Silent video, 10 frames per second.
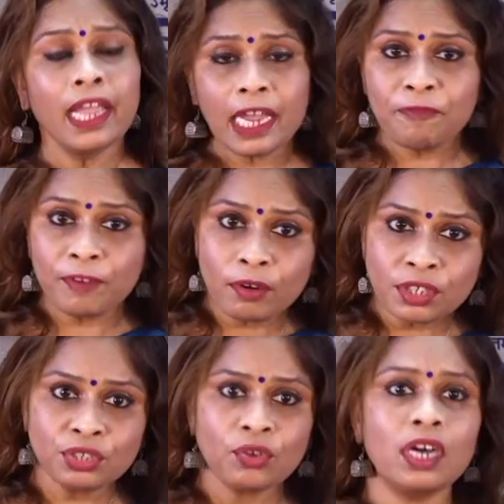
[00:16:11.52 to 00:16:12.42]
If you
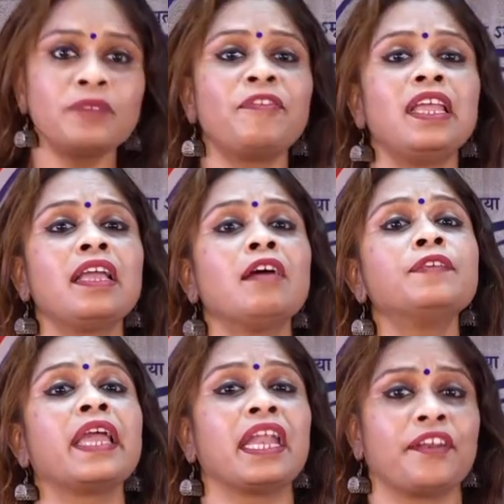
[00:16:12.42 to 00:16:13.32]
show a feeling
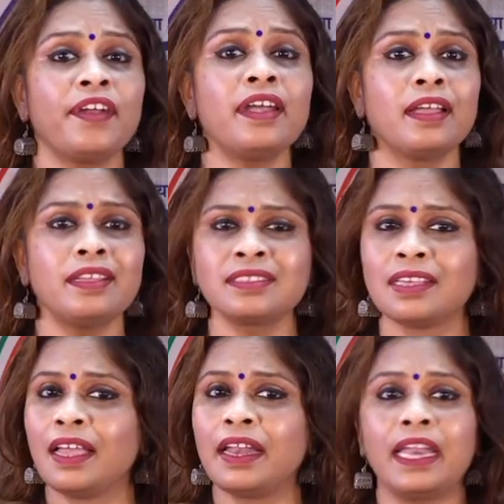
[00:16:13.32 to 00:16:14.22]
of hatredness,
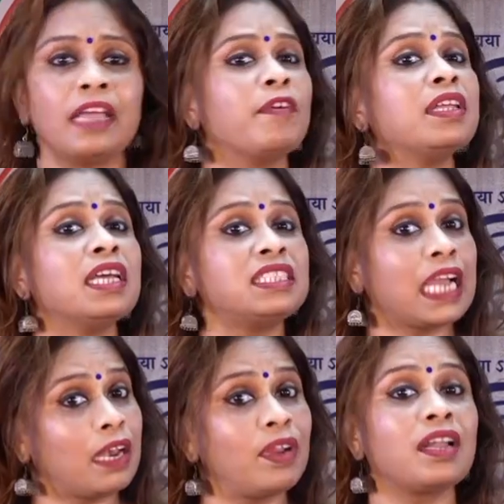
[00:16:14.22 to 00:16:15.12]
never the
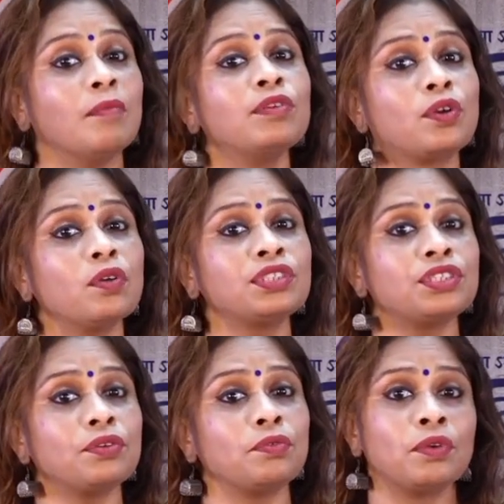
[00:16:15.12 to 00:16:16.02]
child will come close to
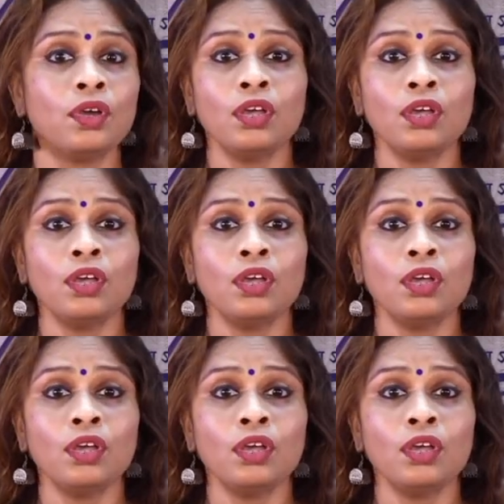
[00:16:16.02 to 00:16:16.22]
you.